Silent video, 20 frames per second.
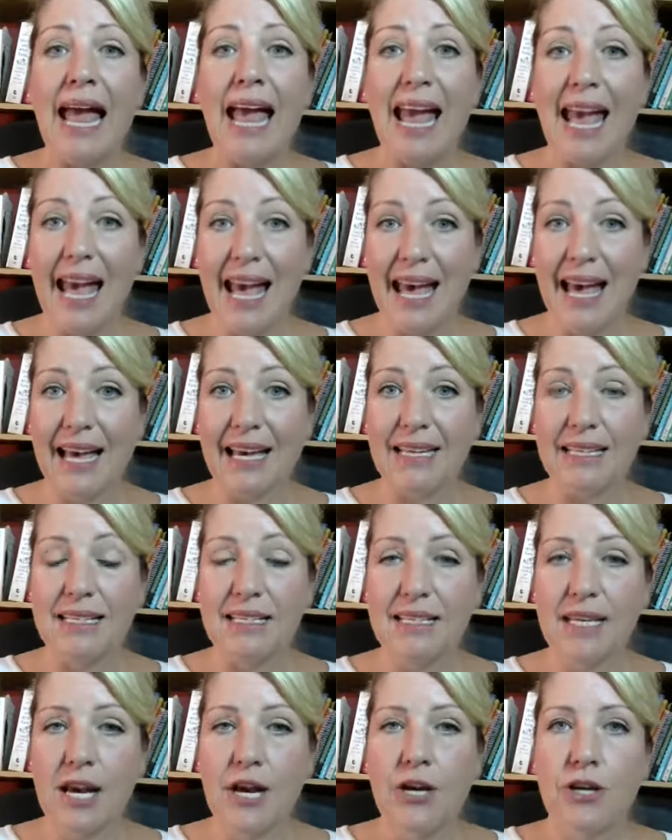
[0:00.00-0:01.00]

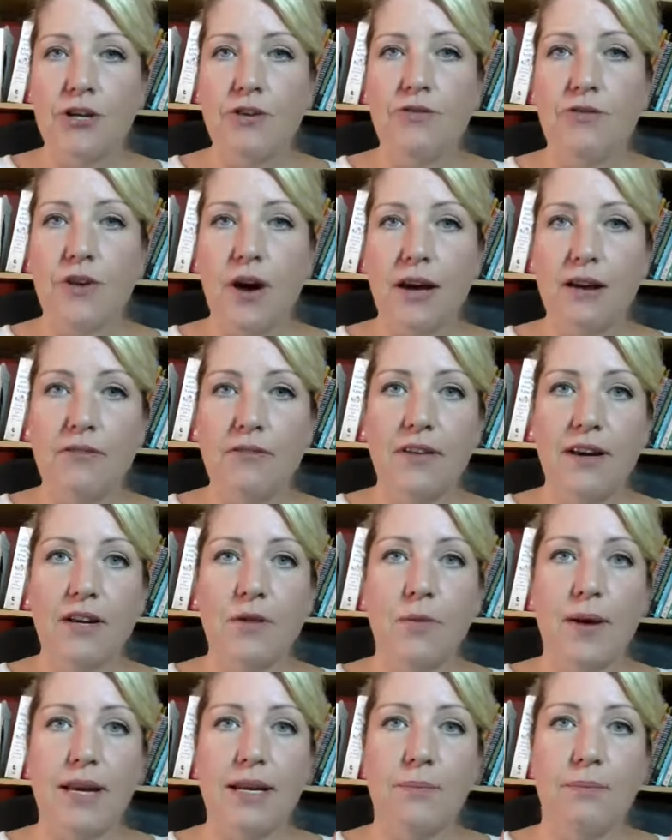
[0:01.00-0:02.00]
And you've got to find
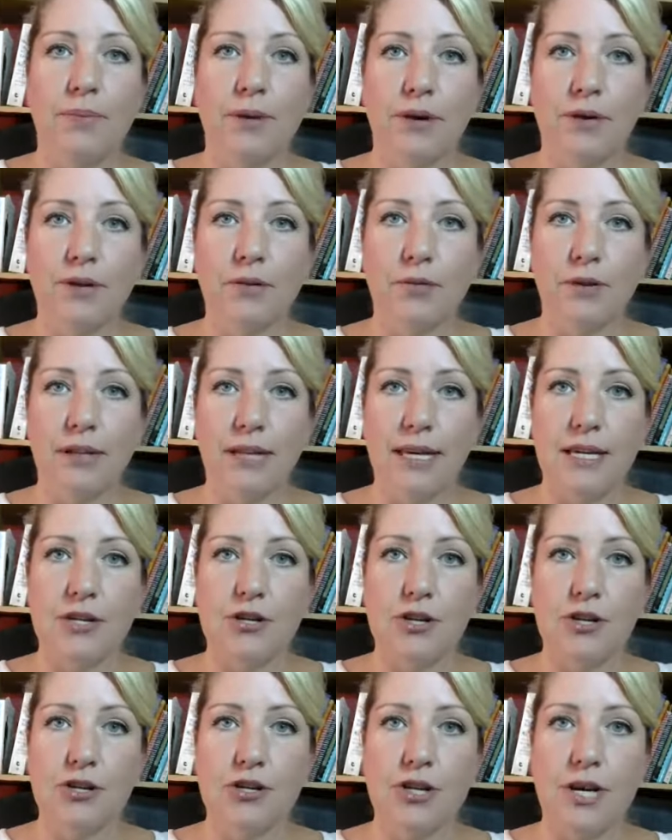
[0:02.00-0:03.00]
a way to build a
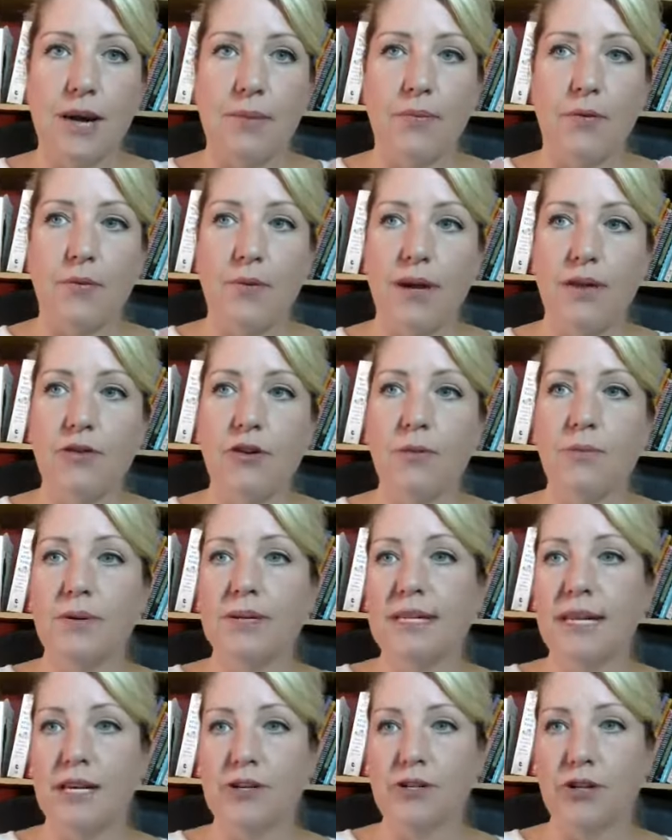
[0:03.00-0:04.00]
relationship with your
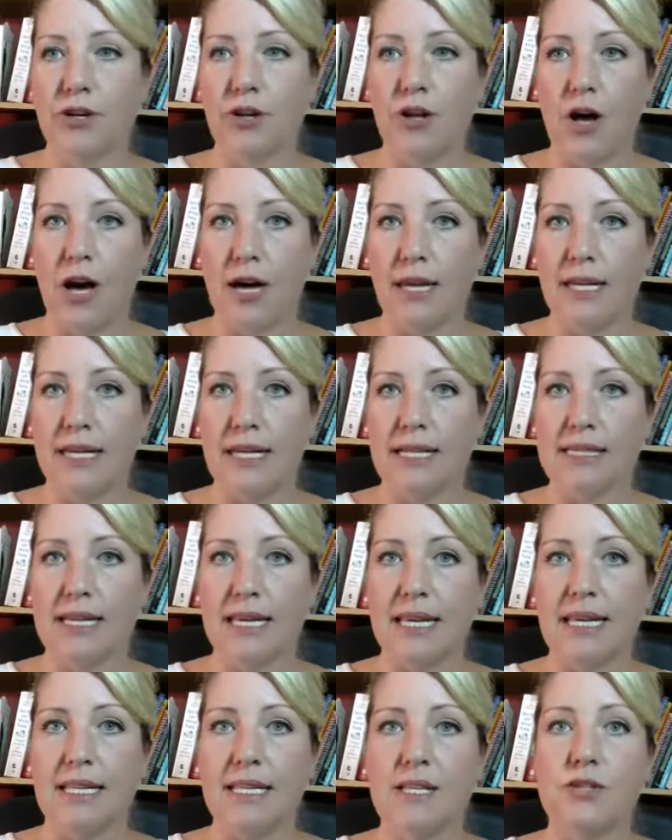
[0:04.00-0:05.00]
potential audience
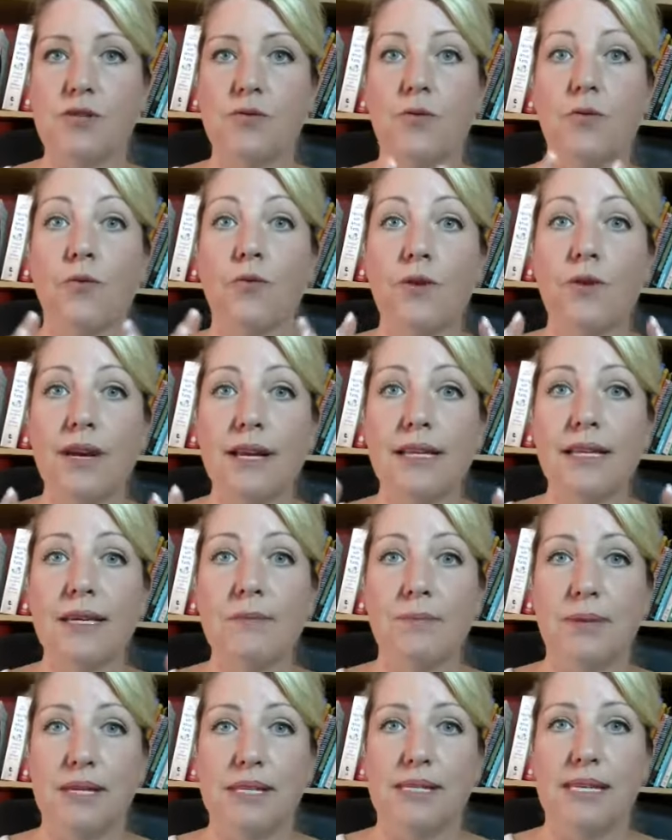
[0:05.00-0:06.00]
in this
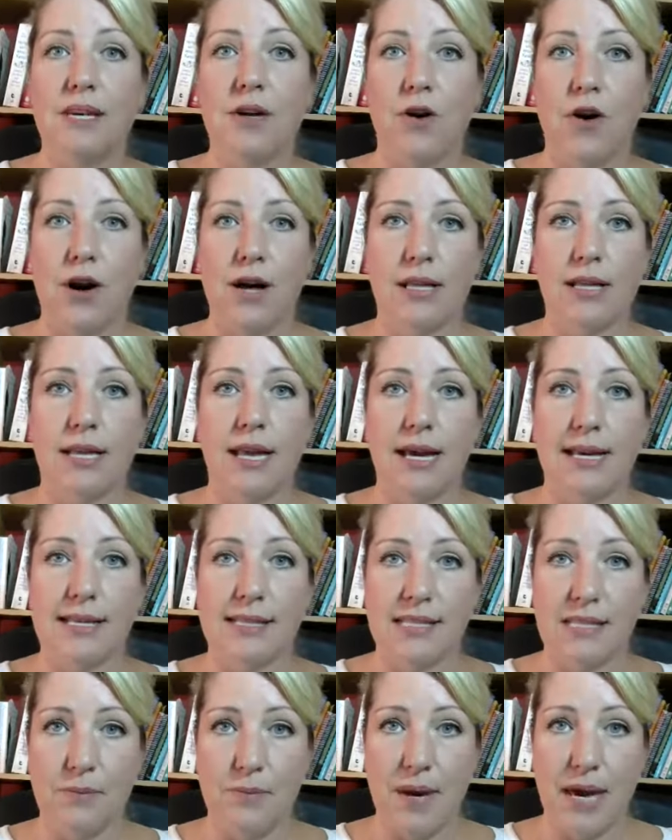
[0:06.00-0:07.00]
really busy online
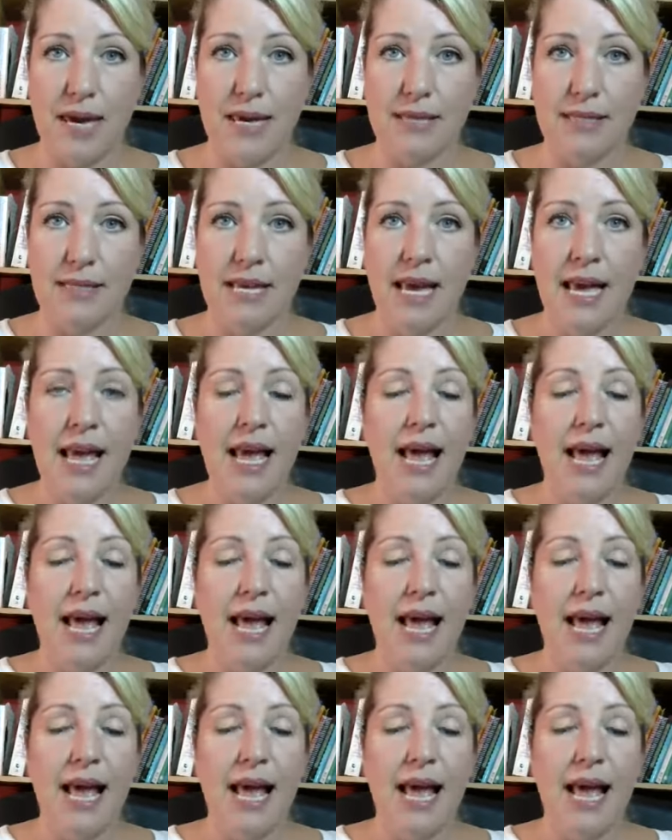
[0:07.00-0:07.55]
space.